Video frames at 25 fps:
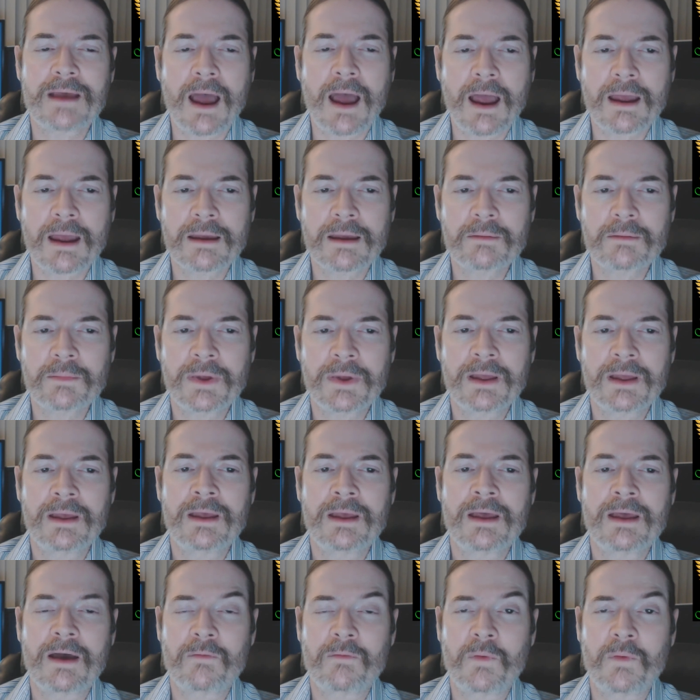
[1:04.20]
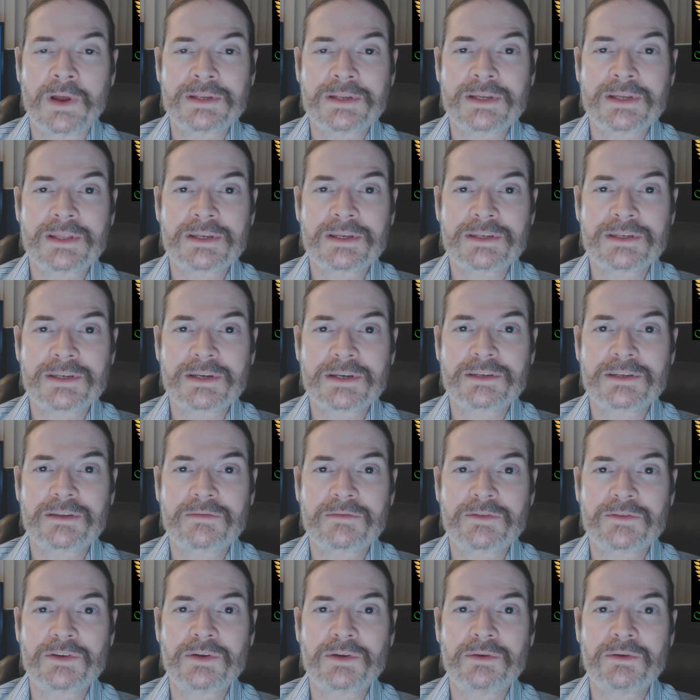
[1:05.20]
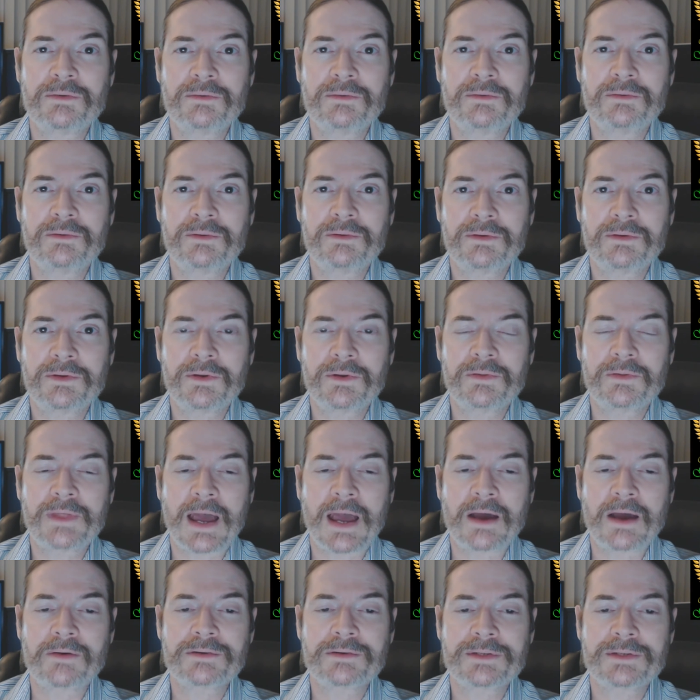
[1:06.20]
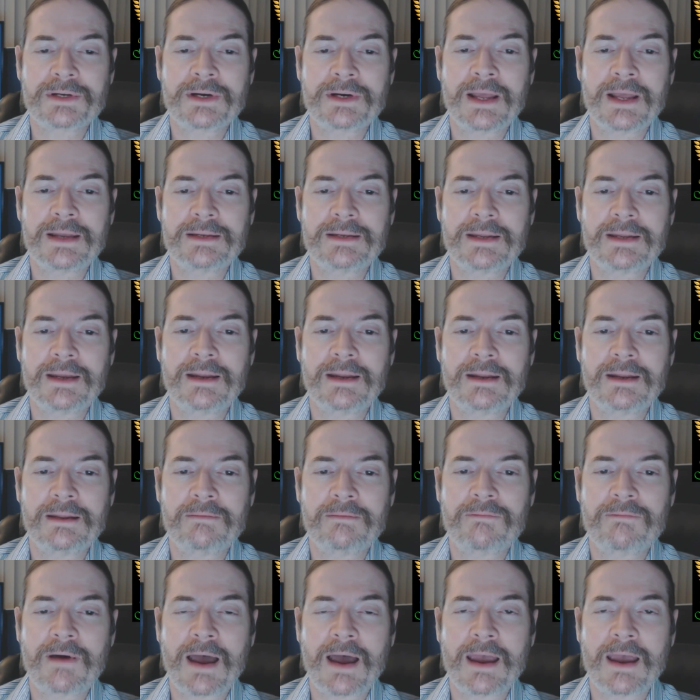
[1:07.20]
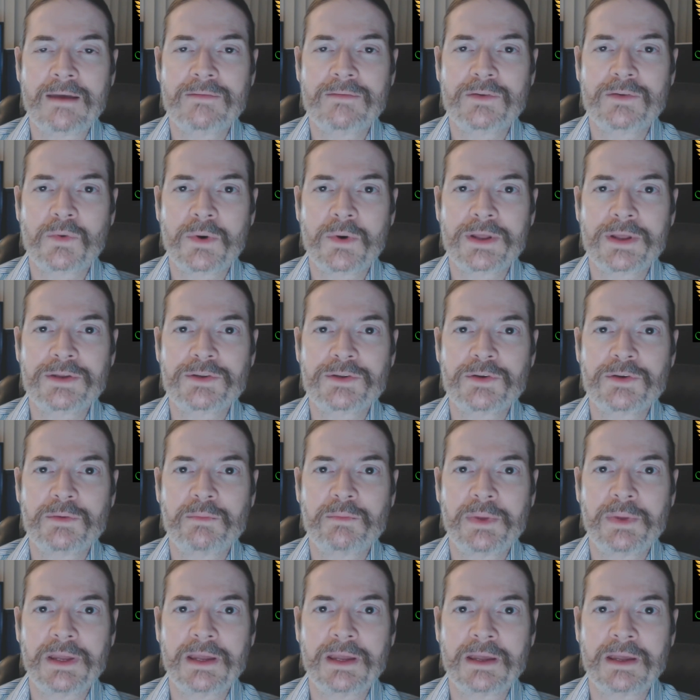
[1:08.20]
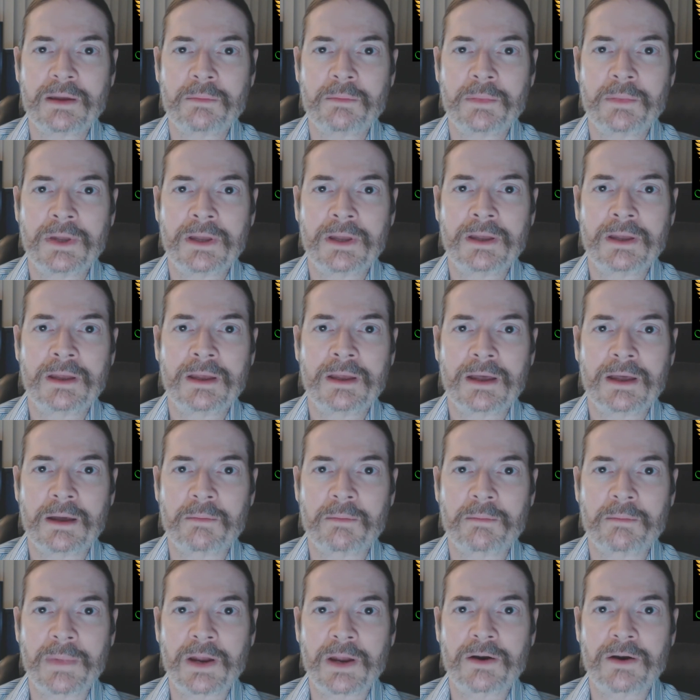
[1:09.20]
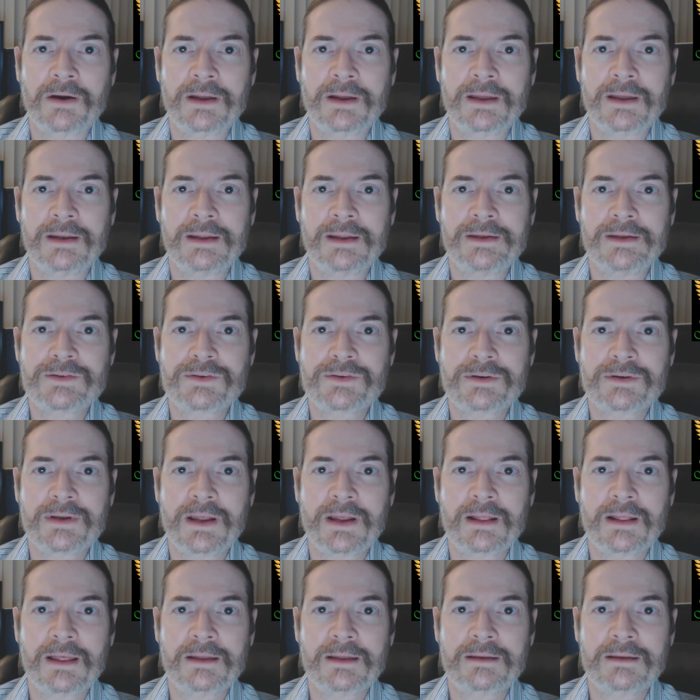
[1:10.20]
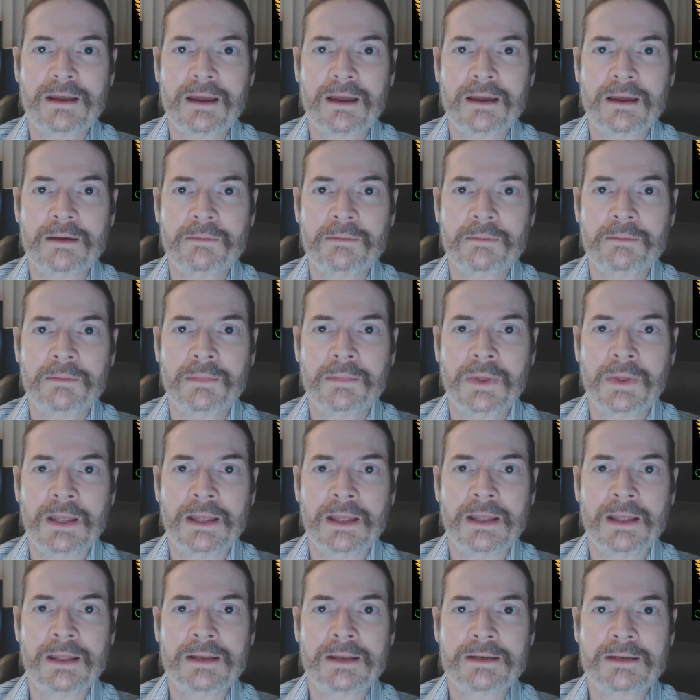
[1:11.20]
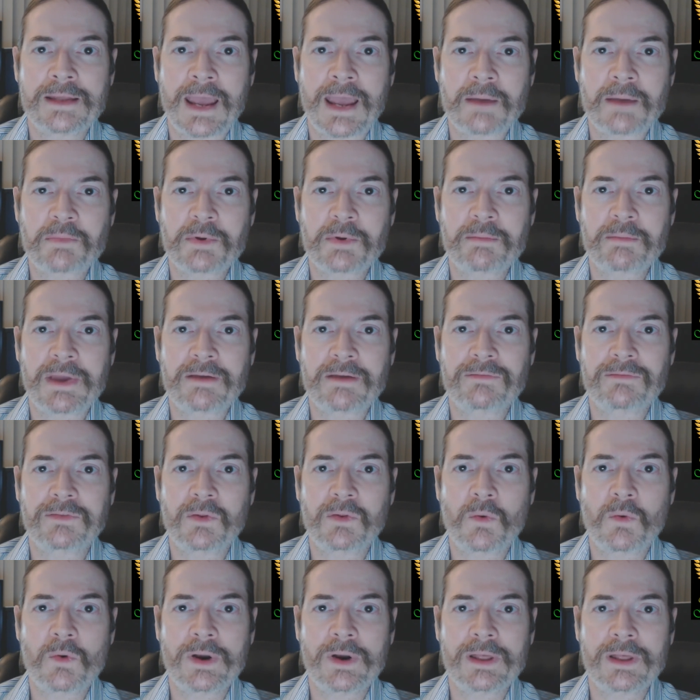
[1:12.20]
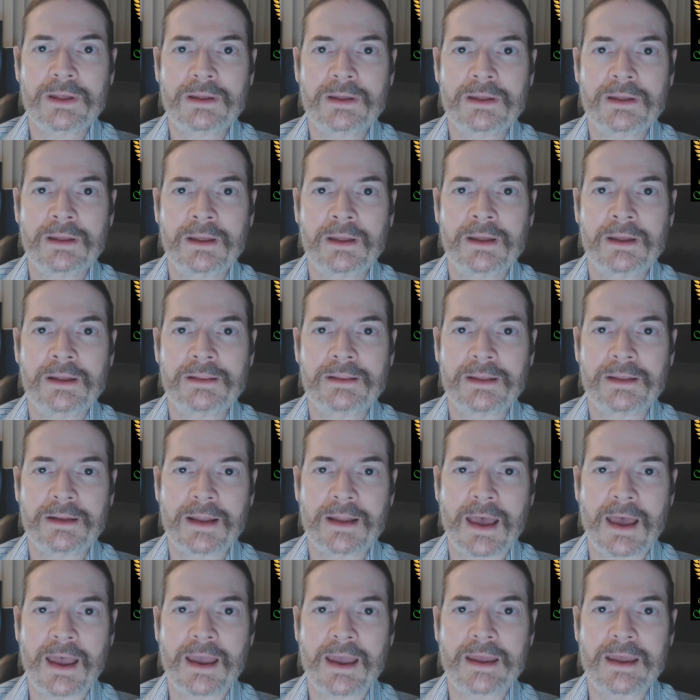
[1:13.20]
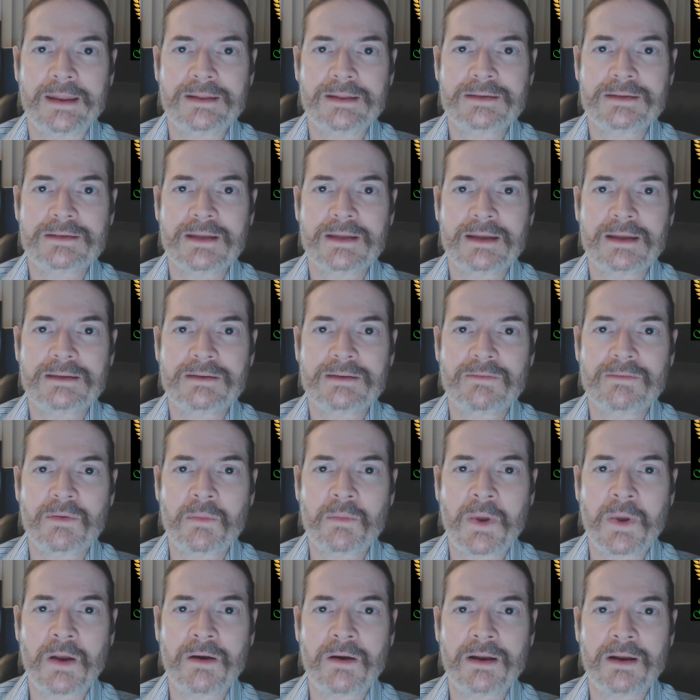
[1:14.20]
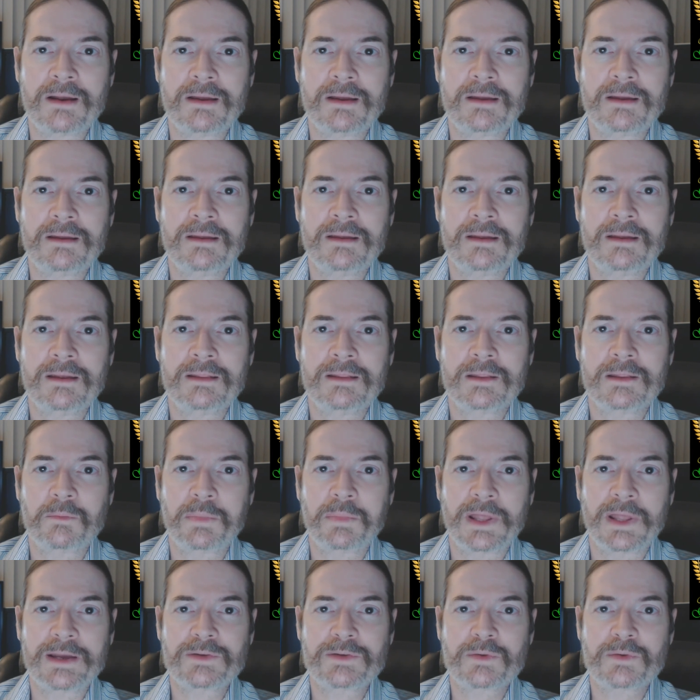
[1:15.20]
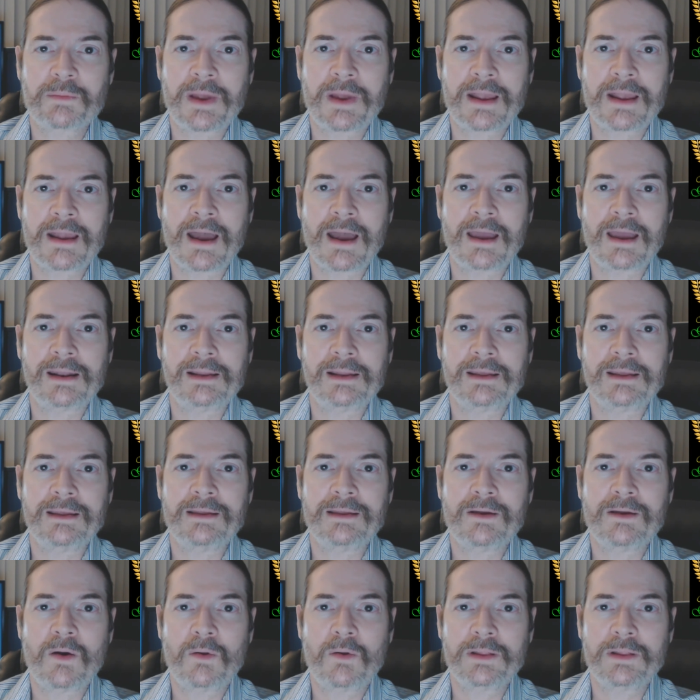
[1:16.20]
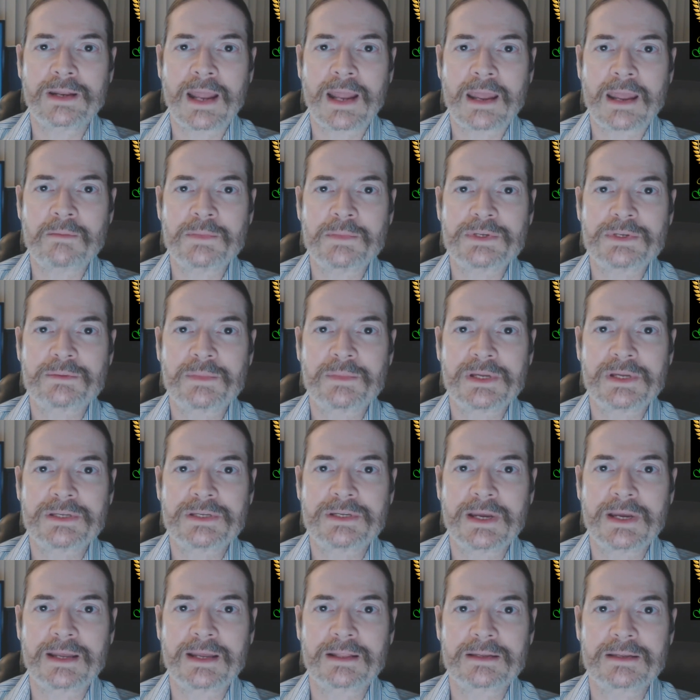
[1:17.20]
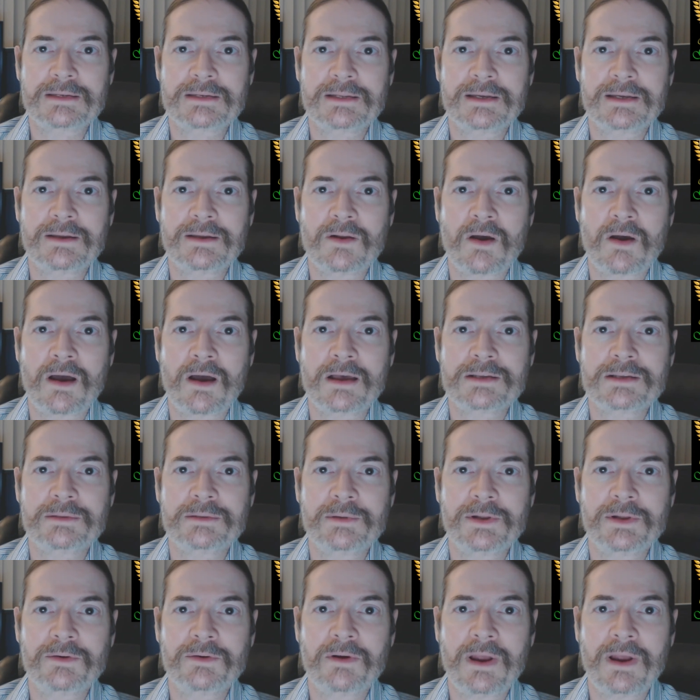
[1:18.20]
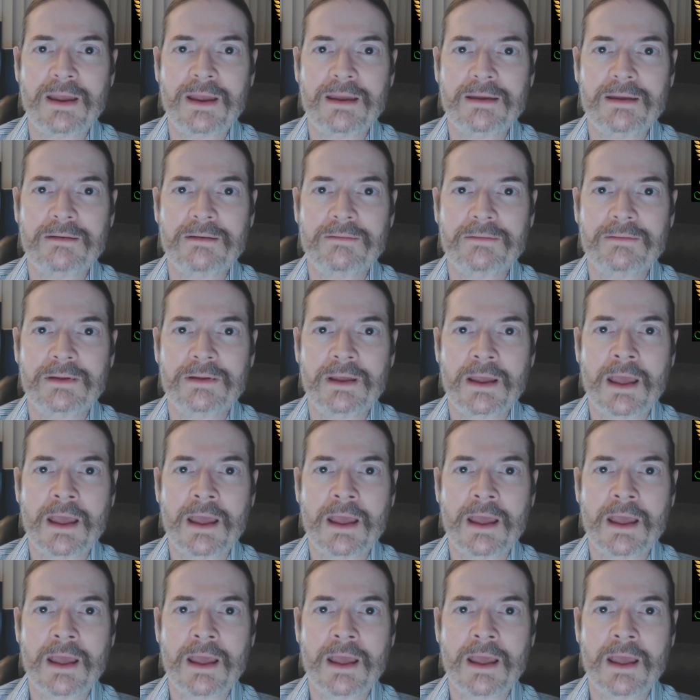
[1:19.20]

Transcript: and time of Wednesday the 6th of June, 2018 at 5:22 p.m. American Eastern Daylight Time, Tampa Bay, Florida, the United States of America, the place where my godly holy name is meticulously and awesomely engraved.